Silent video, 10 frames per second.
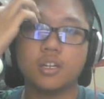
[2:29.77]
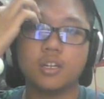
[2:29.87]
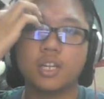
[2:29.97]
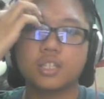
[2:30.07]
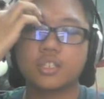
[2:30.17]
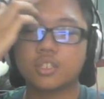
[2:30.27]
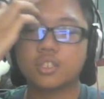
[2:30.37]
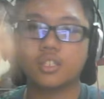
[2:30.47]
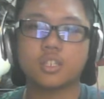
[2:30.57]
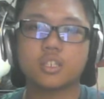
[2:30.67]
electric
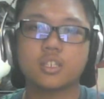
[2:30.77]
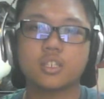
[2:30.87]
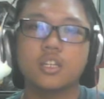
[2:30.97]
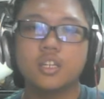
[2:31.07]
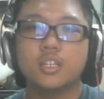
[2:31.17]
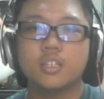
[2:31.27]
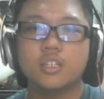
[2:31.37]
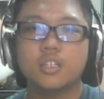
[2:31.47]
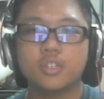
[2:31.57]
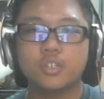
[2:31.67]
thing.
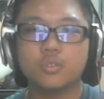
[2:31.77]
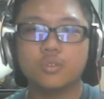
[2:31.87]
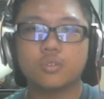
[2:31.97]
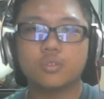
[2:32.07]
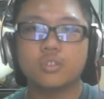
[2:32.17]
That's really cool.